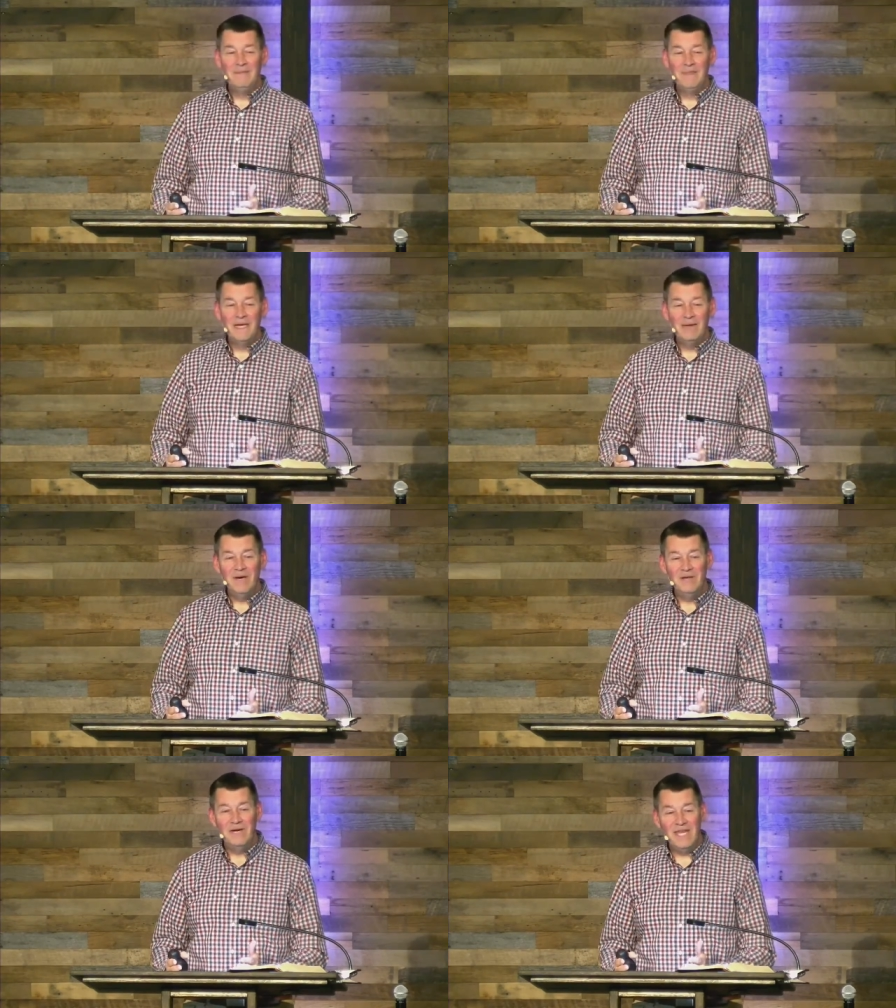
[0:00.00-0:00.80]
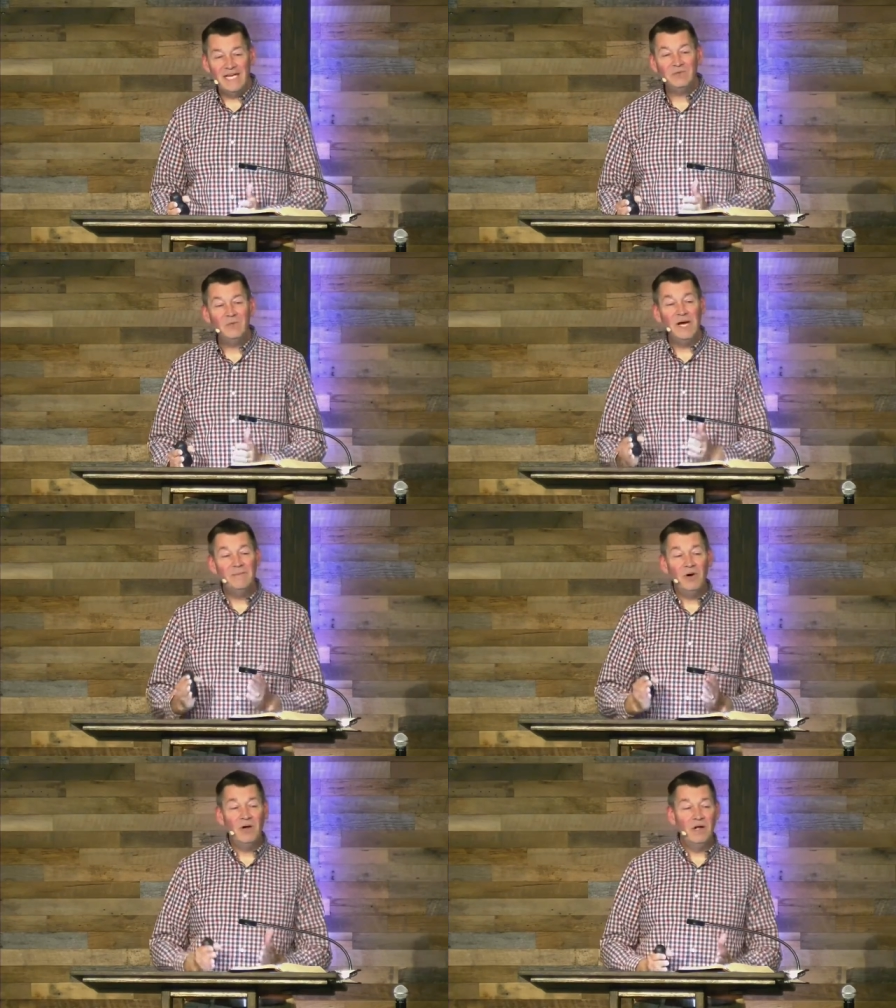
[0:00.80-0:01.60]
And by the way, that's why
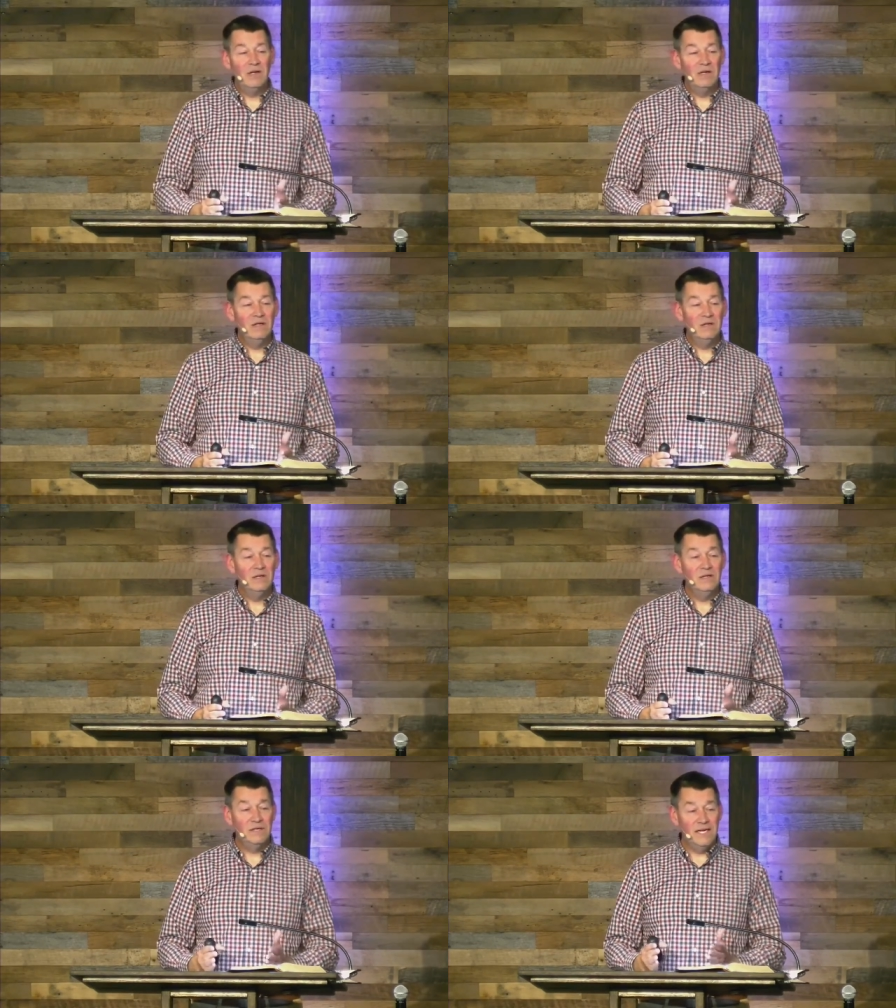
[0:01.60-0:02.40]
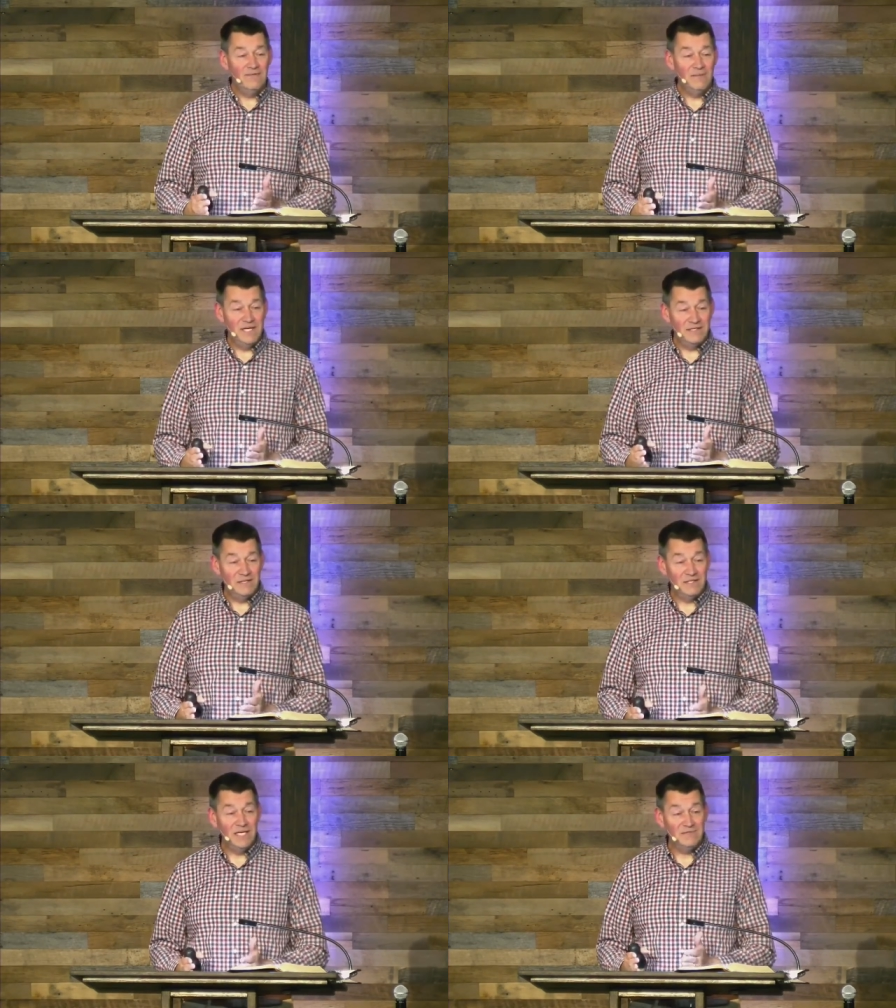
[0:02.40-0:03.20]
Paul could never be a
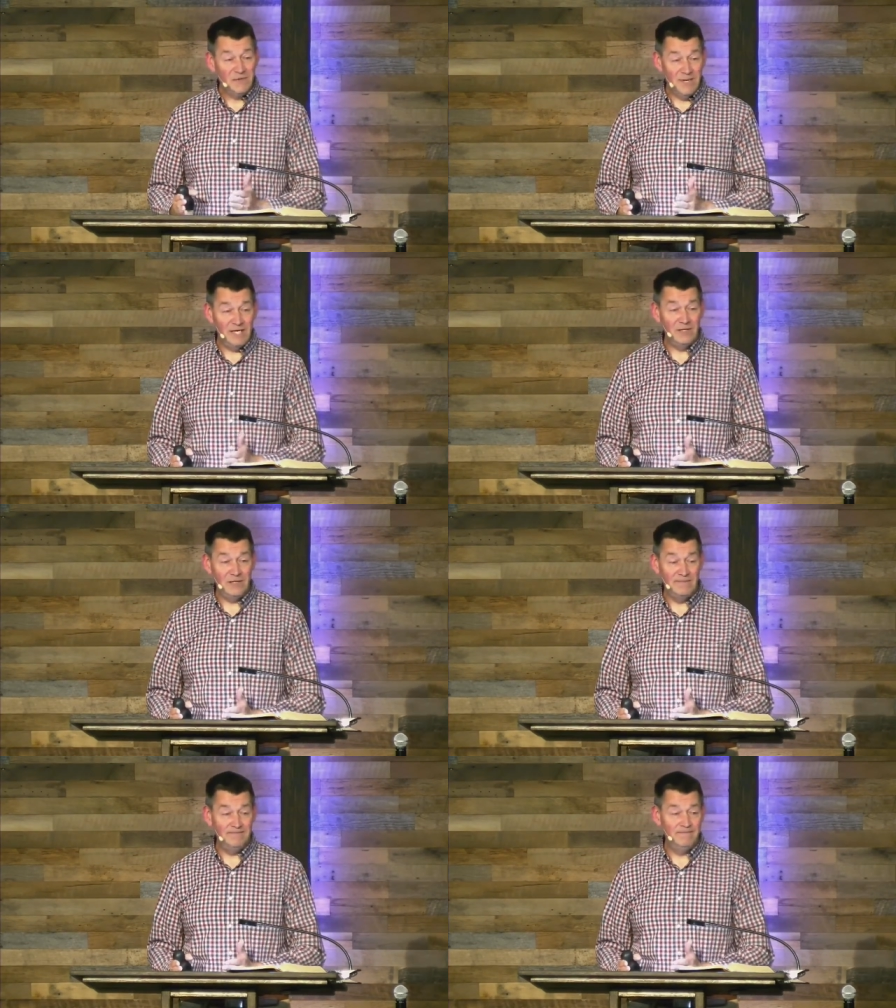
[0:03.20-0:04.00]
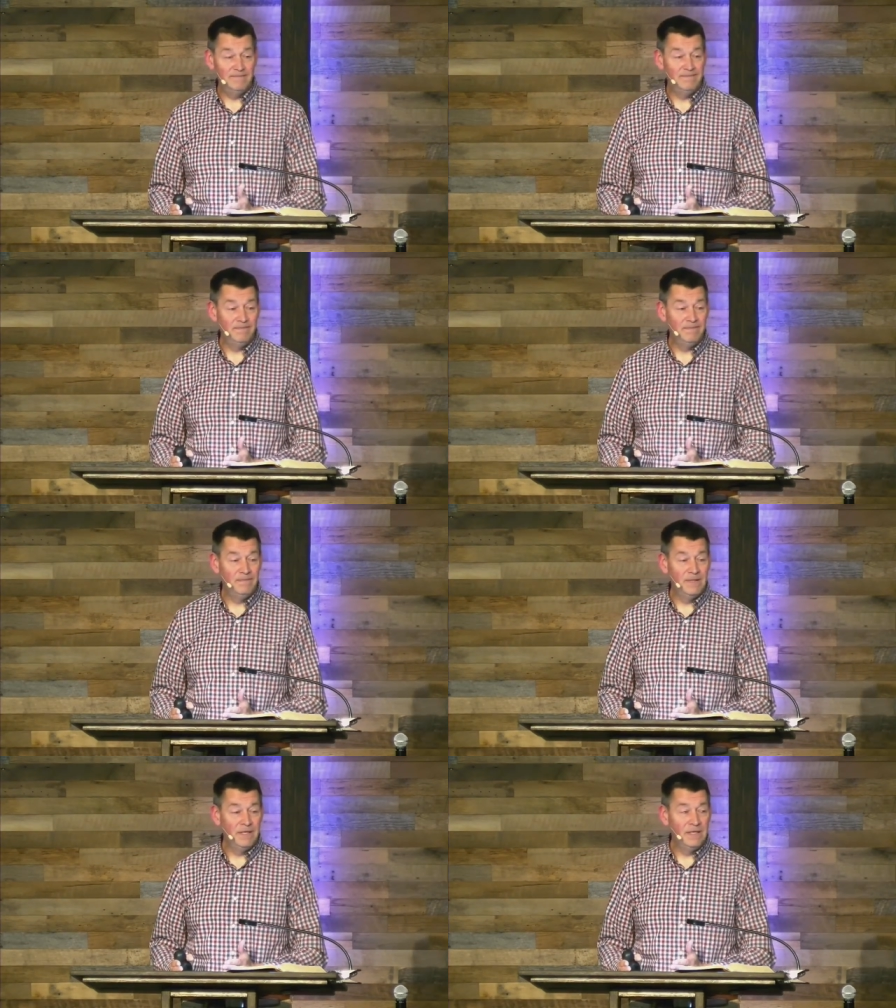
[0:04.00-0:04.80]
successful baker.
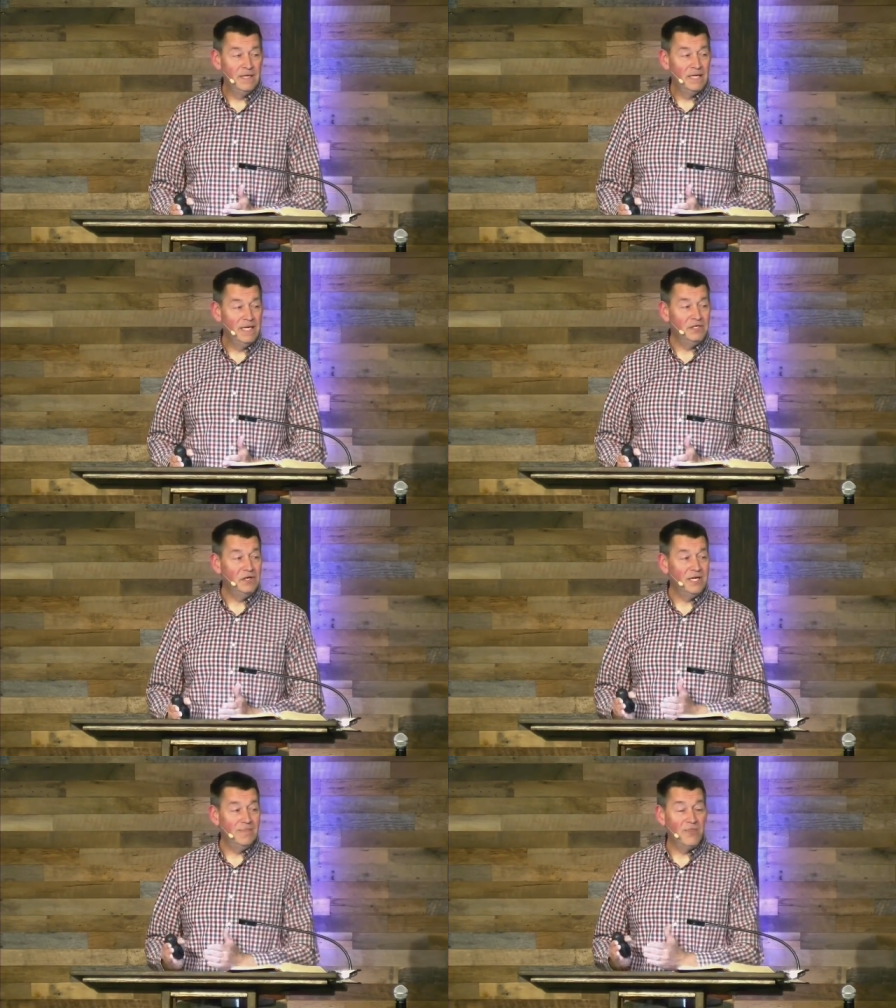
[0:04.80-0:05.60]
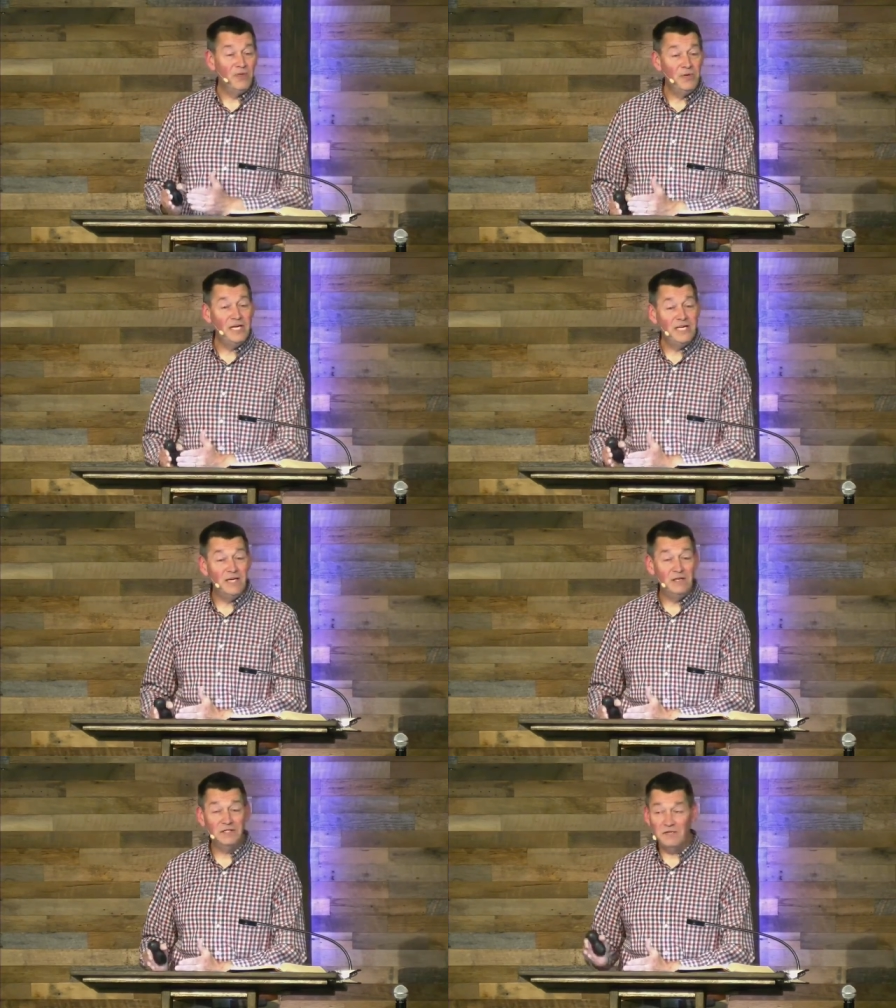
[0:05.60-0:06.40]
It took him three
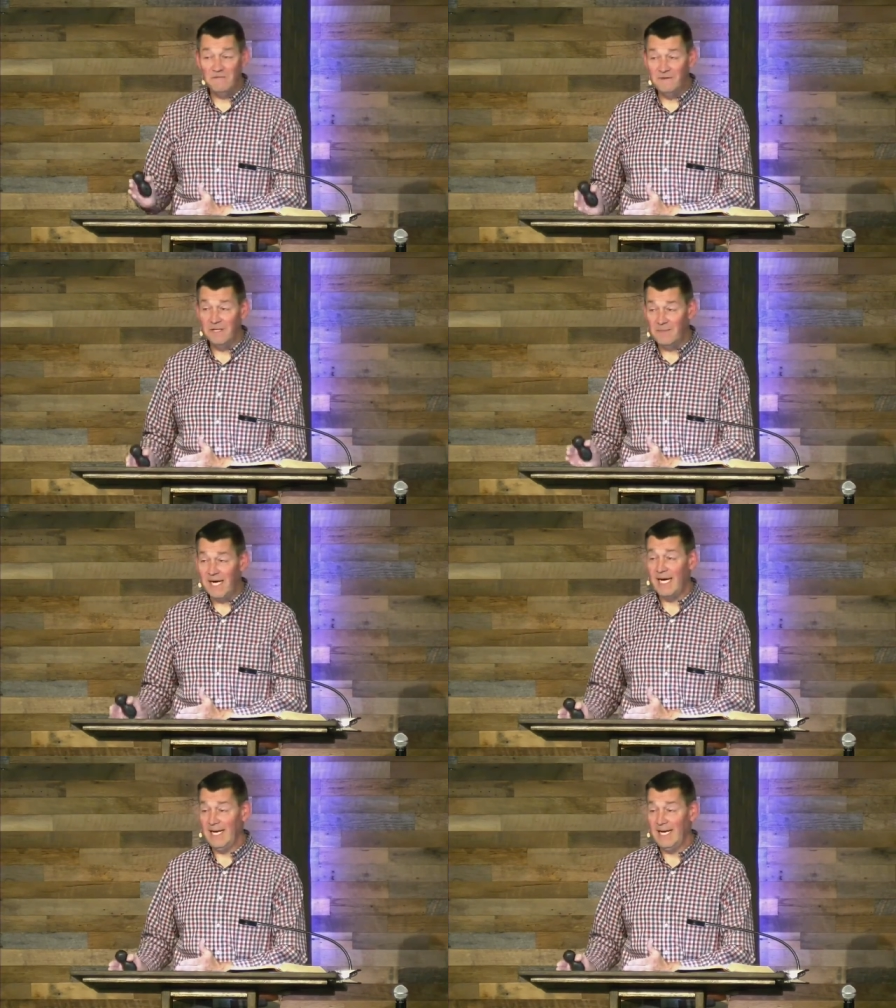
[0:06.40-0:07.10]
years to Philippi.